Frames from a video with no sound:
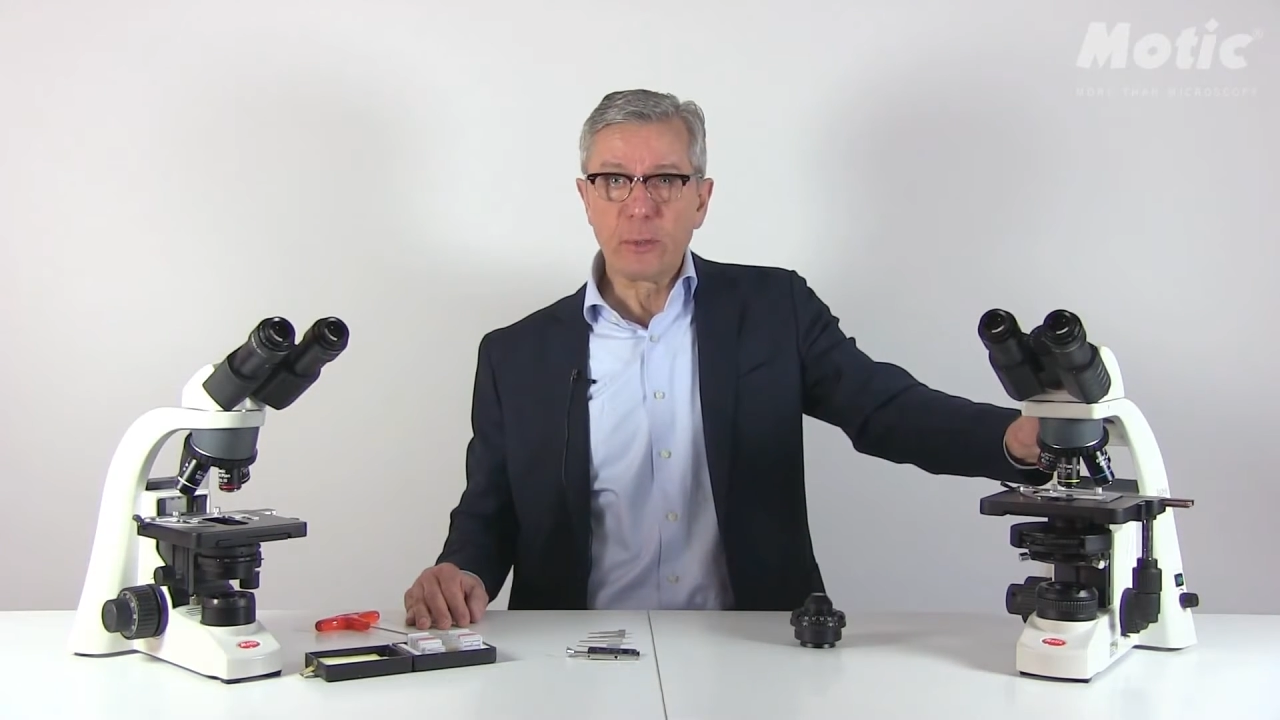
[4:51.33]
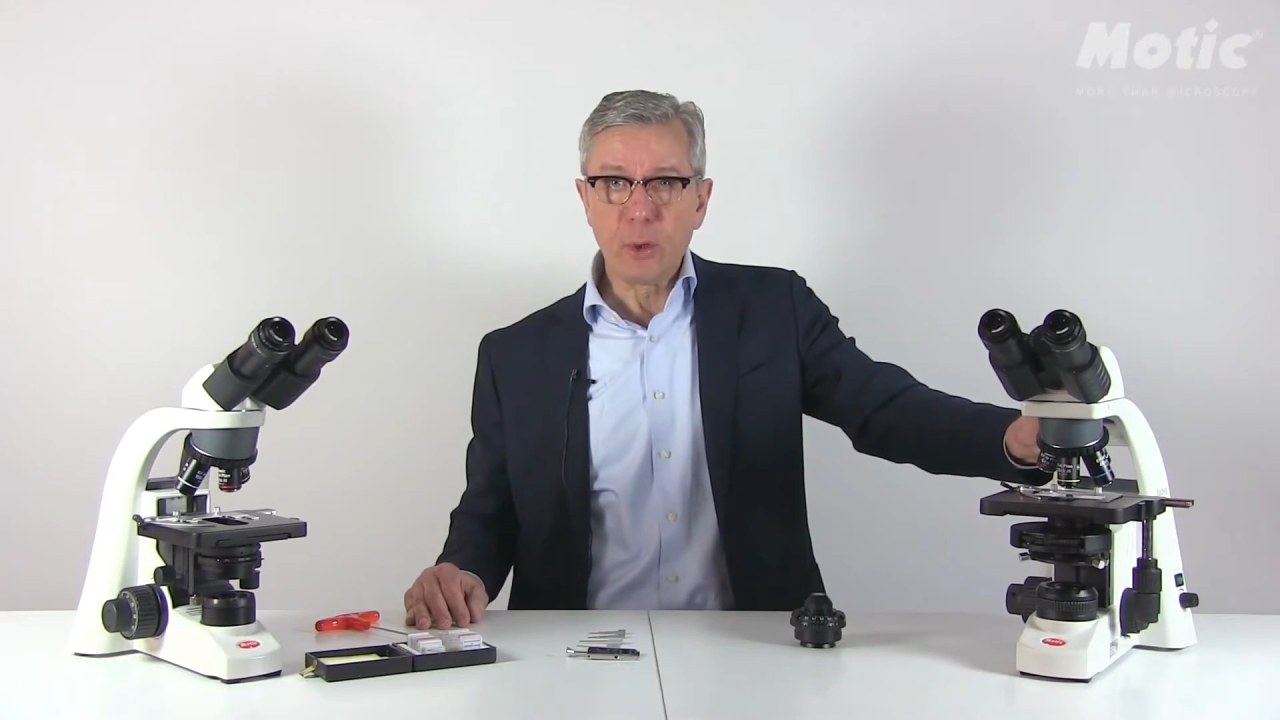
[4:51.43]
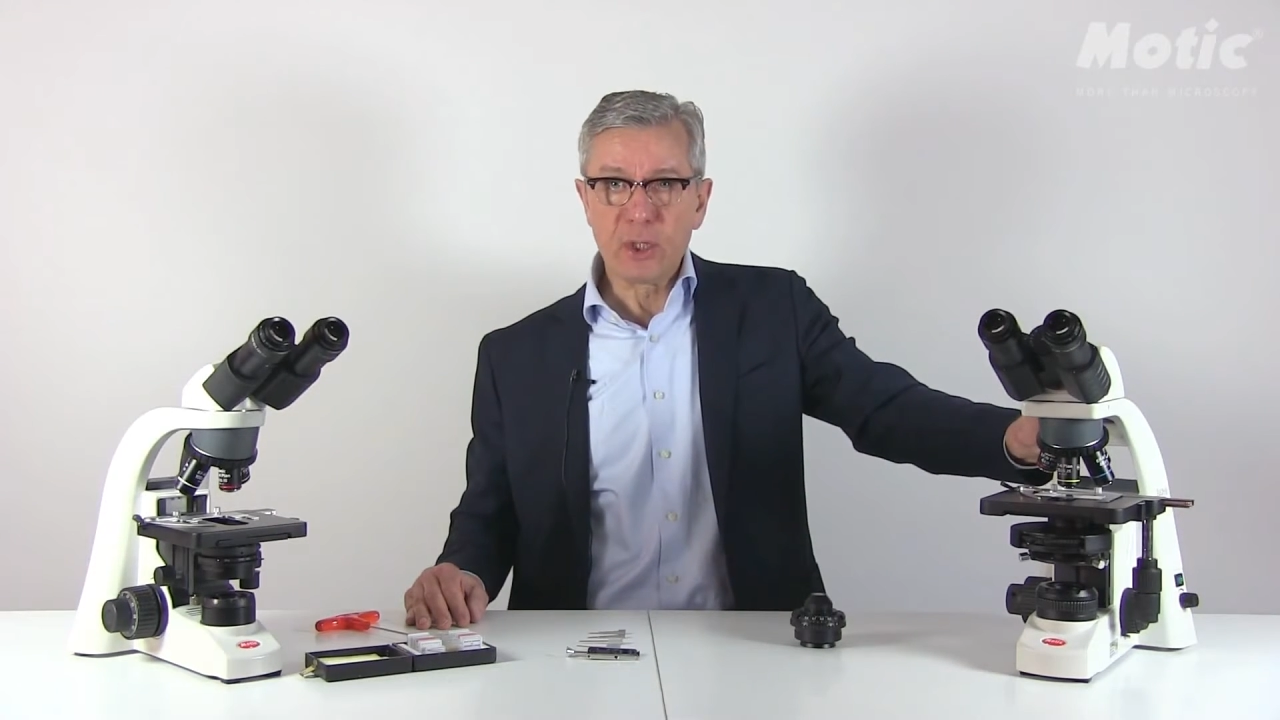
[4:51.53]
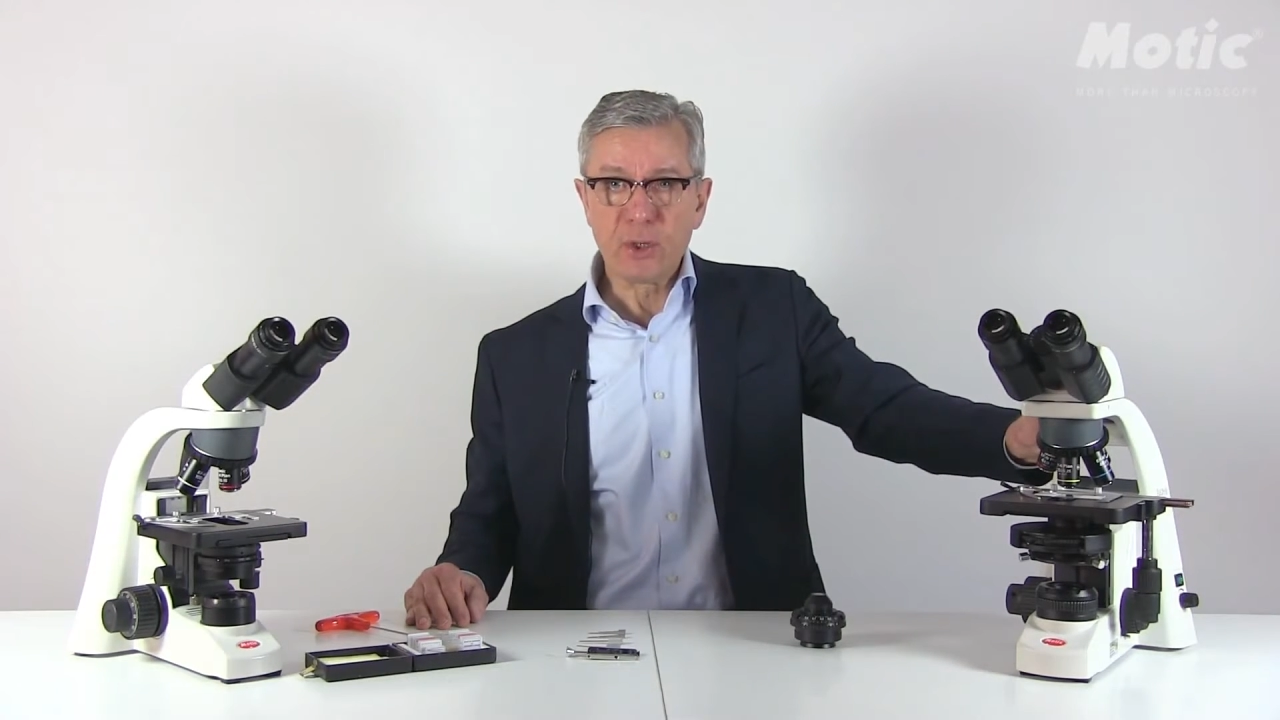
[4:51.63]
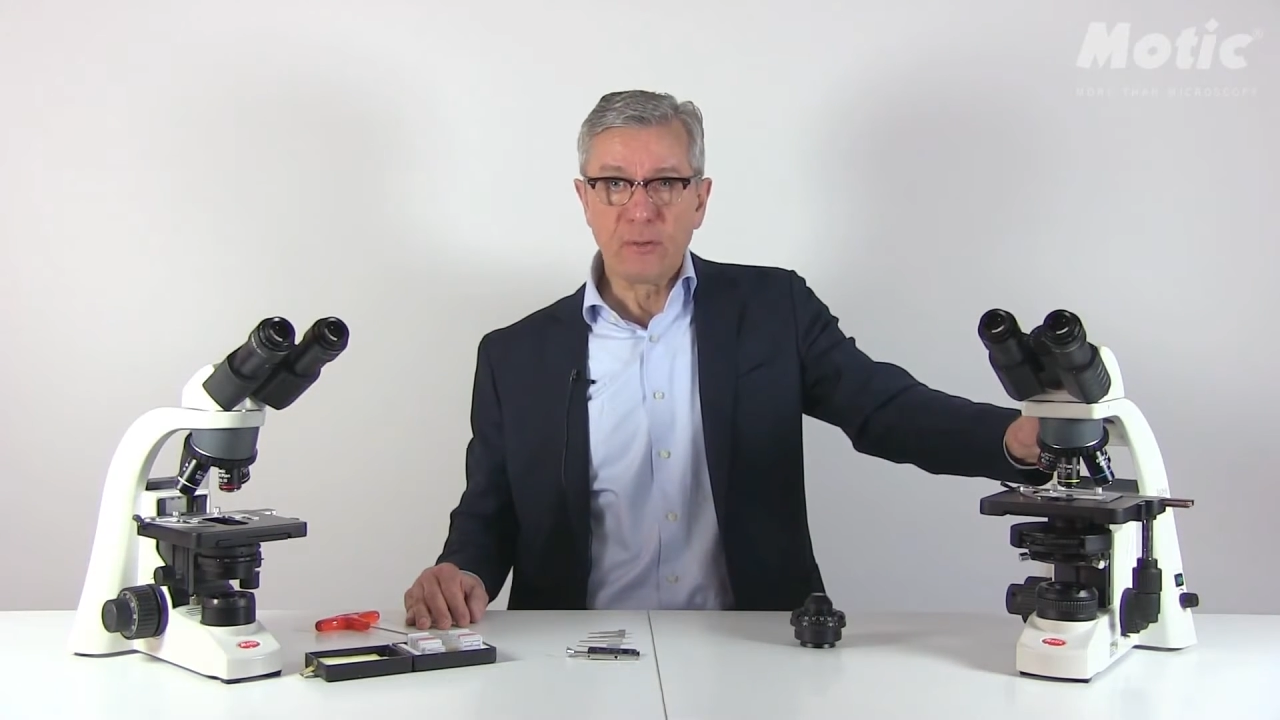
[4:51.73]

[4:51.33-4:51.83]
aperture